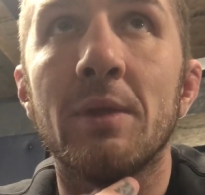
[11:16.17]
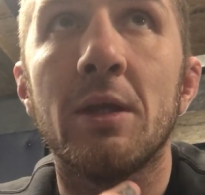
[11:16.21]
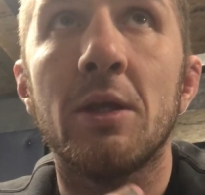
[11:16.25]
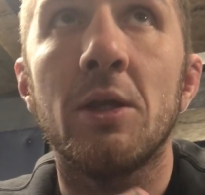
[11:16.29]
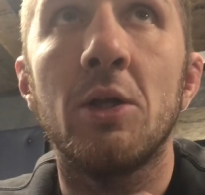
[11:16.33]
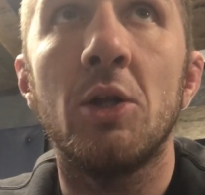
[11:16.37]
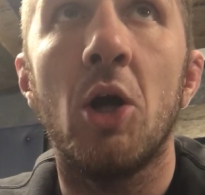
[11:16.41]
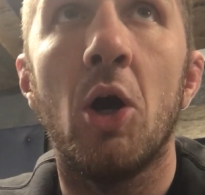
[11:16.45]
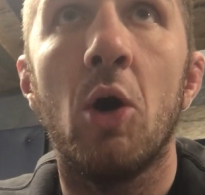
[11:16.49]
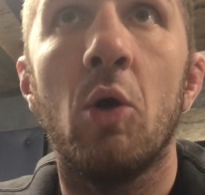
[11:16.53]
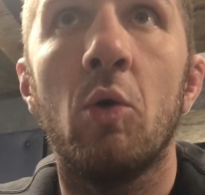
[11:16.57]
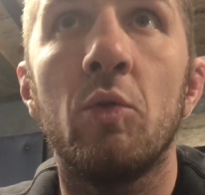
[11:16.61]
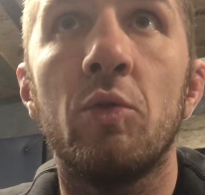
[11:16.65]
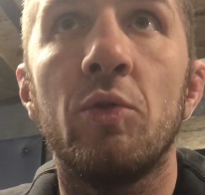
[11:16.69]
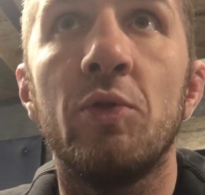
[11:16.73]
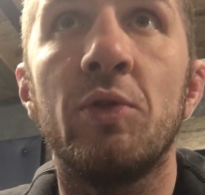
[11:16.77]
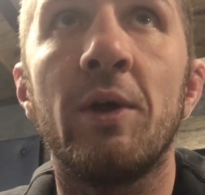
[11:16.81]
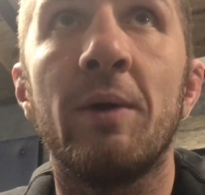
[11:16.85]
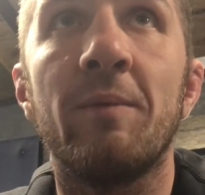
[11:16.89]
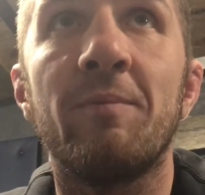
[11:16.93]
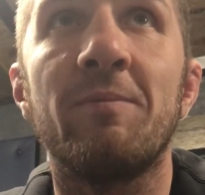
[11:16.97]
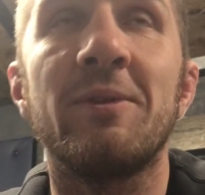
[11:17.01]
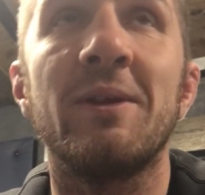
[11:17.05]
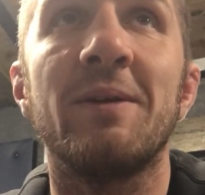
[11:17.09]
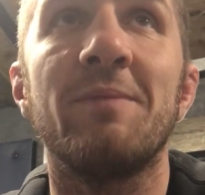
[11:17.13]
You know,
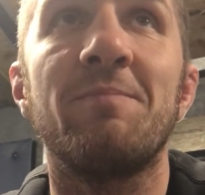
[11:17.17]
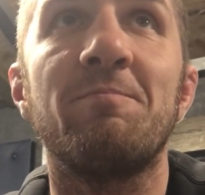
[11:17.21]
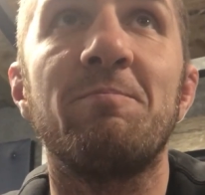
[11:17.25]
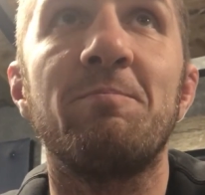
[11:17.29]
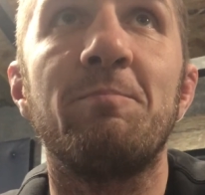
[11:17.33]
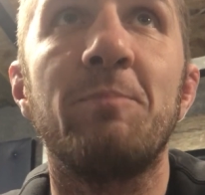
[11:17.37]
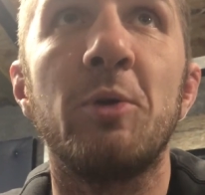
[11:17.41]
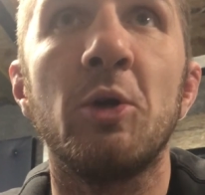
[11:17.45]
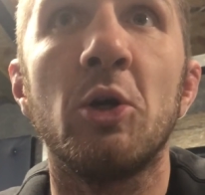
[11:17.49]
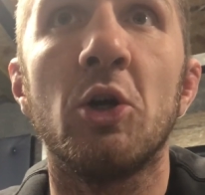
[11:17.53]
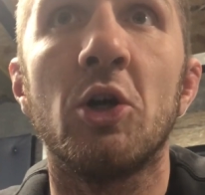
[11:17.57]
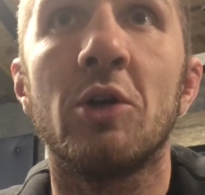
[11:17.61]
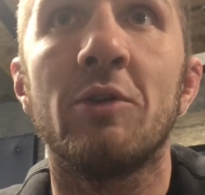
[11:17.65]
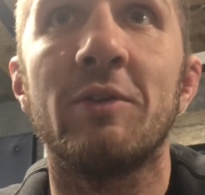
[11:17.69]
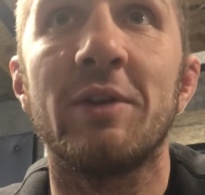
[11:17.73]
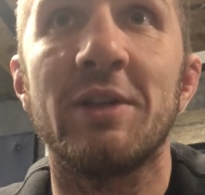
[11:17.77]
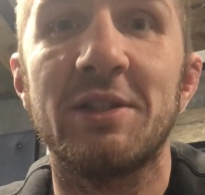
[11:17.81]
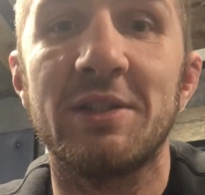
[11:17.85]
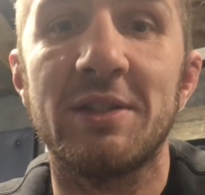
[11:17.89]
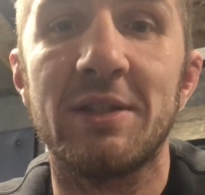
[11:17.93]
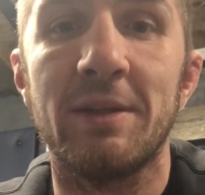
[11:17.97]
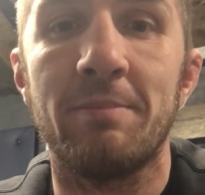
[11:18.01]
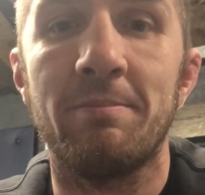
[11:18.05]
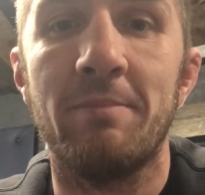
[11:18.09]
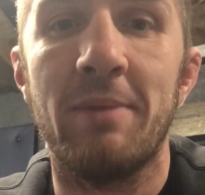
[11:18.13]
the the
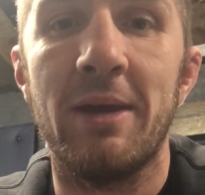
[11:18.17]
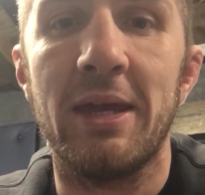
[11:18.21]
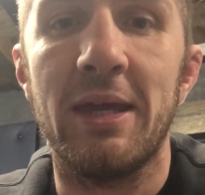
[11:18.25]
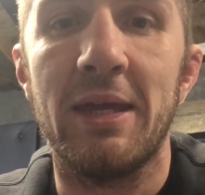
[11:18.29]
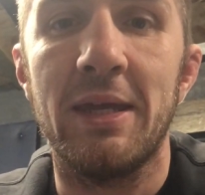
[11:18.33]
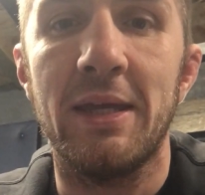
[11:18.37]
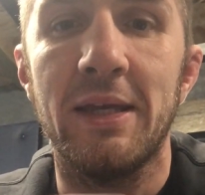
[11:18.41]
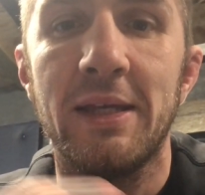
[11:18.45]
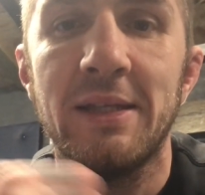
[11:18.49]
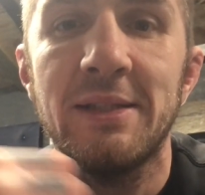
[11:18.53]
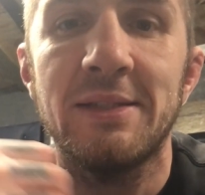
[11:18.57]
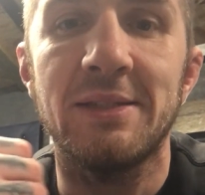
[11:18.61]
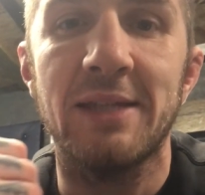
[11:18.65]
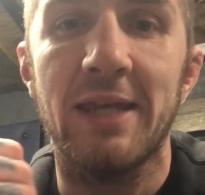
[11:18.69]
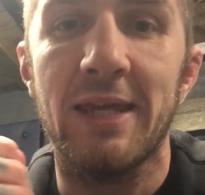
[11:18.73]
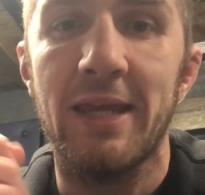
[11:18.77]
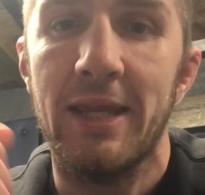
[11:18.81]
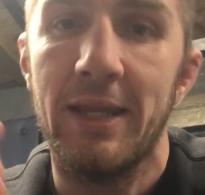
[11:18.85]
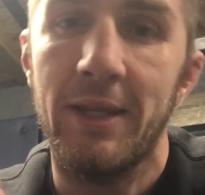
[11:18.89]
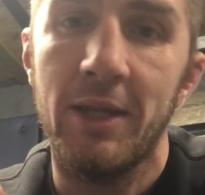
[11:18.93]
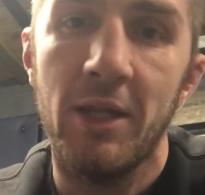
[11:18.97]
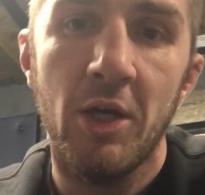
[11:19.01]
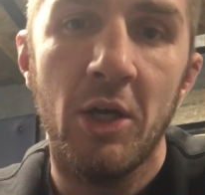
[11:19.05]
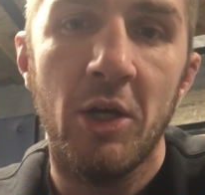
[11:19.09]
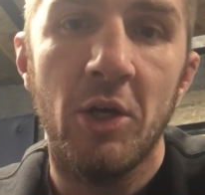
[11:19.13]
purist in me is
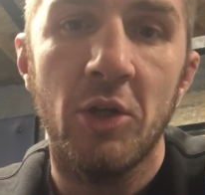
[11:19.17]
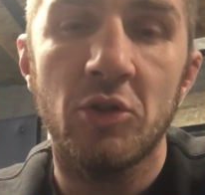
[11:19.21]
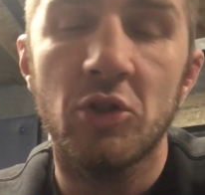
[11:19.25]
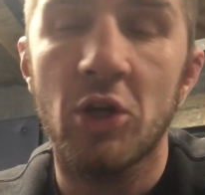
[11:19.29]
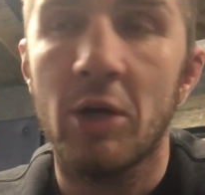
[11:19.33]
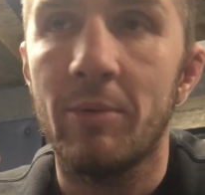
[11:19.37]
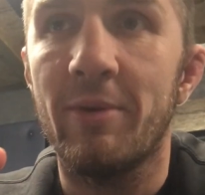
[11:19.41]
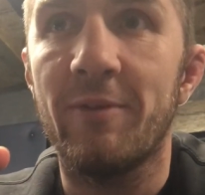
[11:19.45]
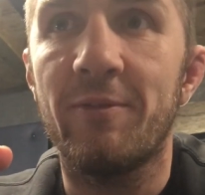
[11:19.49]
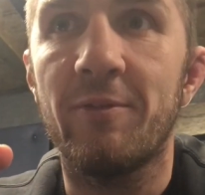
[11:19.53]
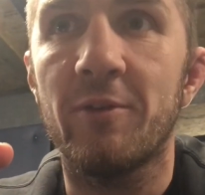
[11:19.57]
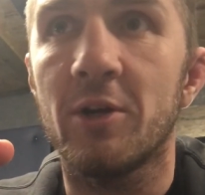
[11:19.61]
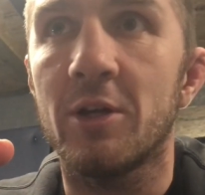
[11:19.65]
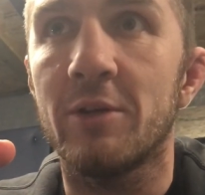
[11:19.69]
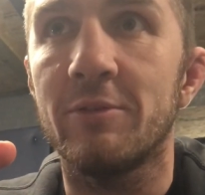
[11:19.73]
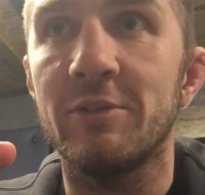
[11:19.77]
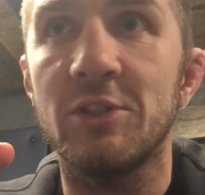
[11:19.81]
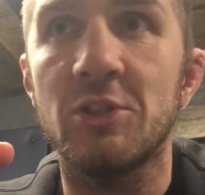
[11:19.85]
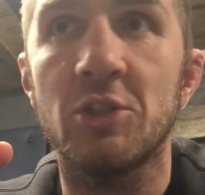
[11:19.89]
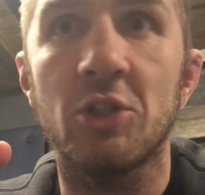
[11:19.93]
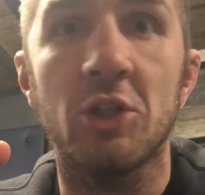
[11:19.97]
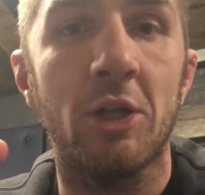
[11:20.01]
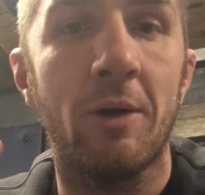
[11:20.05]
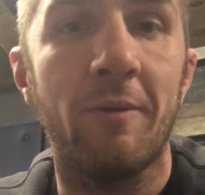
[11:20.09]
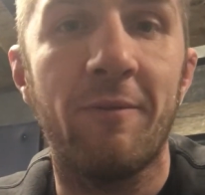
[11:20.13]
saying Tommy
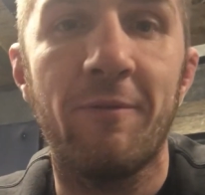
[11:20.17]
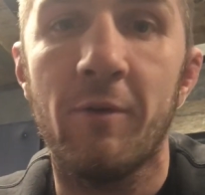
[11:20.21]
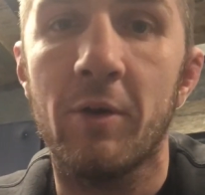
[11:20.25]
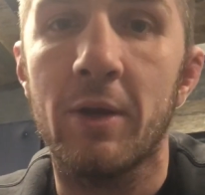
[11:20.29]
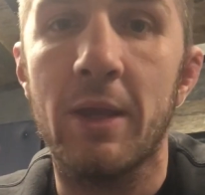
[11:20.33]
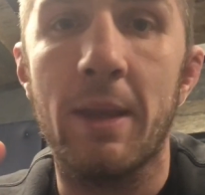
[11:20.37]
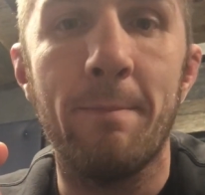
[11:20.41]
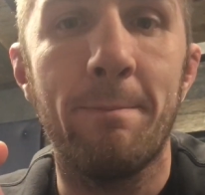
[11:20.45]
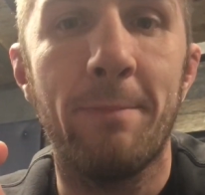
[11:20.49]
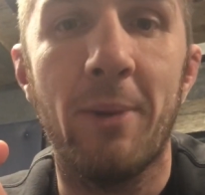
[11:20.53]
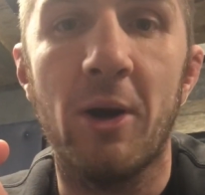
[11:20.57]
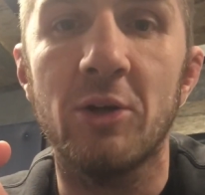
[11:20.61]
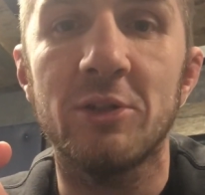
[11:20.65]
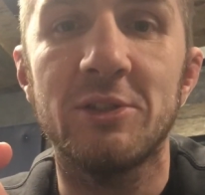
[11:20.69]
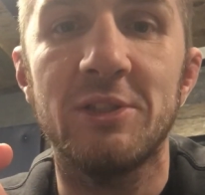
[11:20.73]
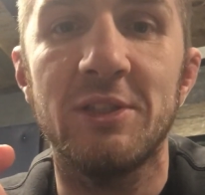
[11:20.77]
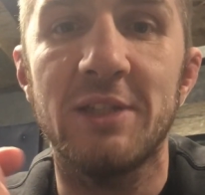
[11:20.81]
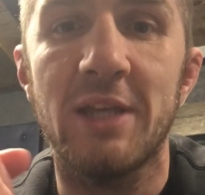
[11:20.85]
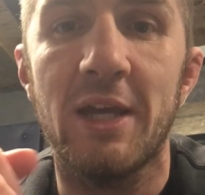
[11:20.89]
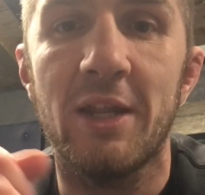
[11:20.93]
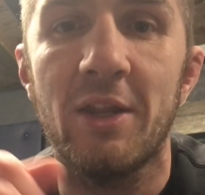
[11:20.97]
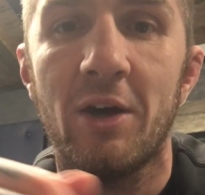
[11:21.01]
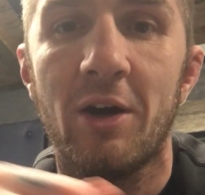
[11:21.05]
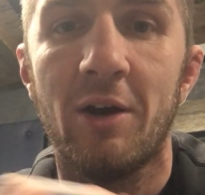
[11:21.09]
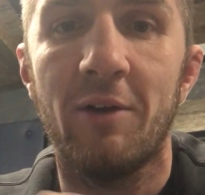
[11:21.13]
Fury's gonna fucking box his
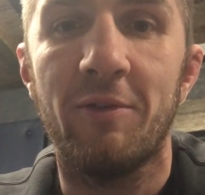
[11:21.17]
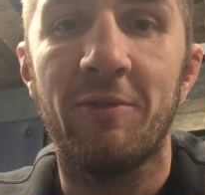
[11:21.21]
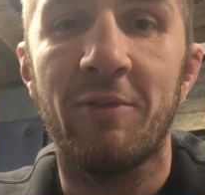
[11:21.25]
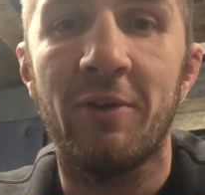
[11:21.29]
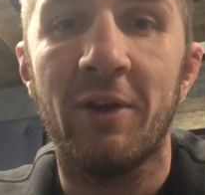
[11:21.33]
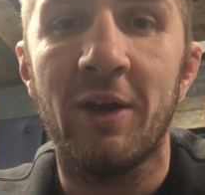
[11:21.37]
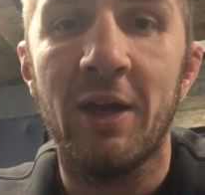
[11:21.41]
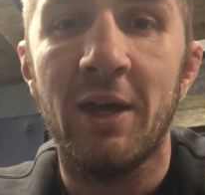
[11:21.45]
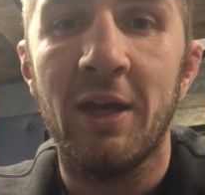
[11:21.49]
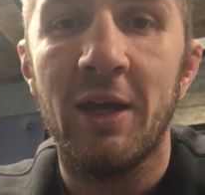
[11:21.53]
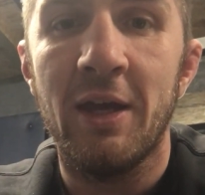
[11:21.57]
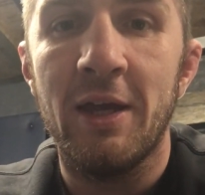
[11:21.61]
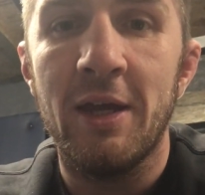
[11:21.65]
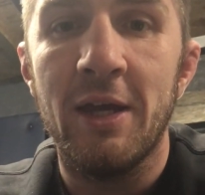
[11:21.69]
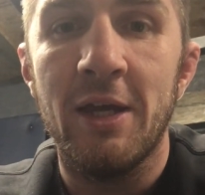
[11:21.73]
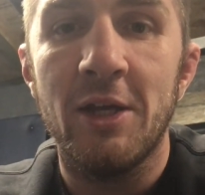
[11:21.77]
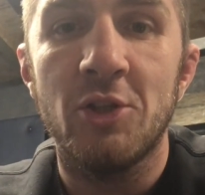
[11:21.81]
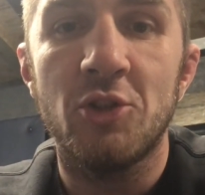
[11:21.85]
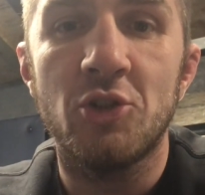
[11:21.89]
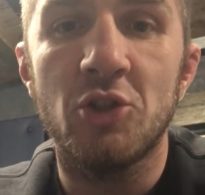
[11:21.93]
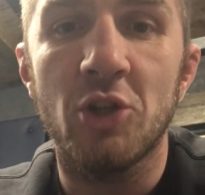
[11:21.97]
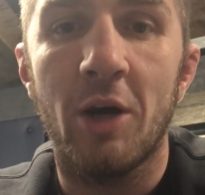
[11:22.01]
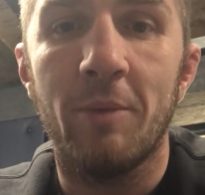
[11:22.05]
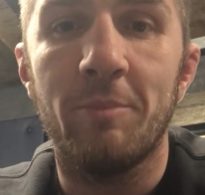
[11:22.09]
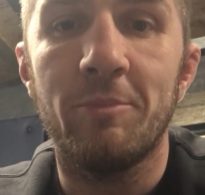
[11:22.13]
head off,
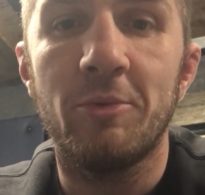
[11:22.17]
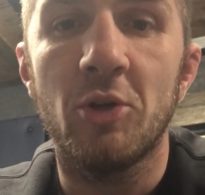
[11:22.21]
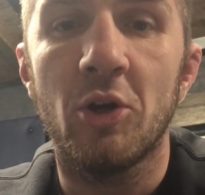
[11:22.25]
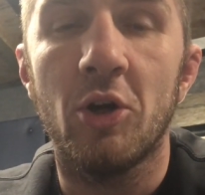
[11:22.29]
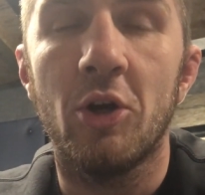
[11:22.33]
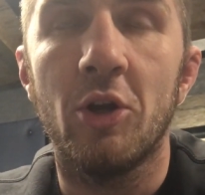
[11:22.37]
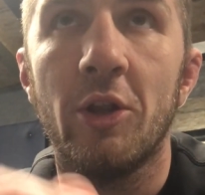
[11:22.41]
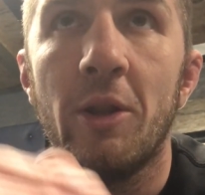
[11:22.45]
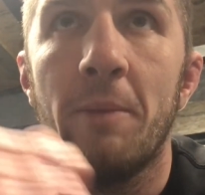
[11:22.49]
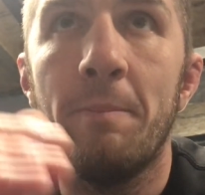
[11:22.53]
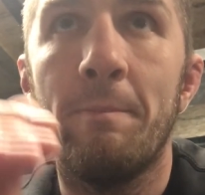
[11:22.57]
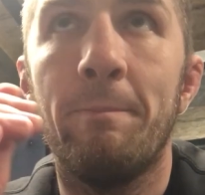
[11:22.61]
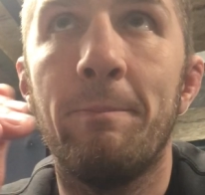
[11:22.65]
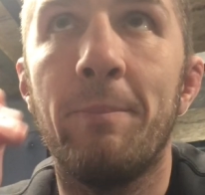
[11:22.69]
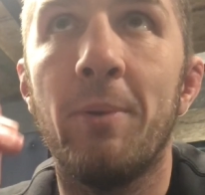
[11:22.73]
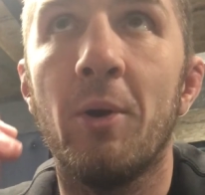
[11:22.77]
job done.